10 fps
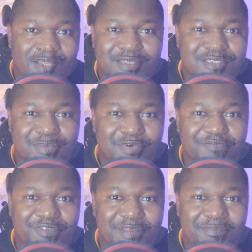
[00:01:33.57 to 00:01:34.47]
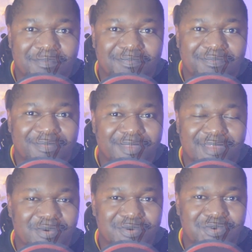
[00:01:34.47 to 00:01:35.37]
some of them,
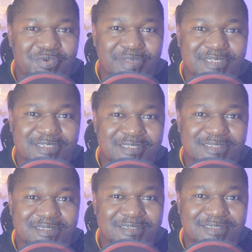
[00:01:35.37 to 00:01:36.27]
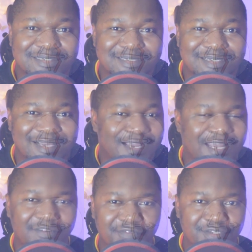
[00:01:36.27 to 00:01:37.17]
they won't do it,
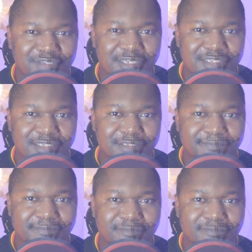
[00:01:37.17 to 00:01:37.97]
unfortunately.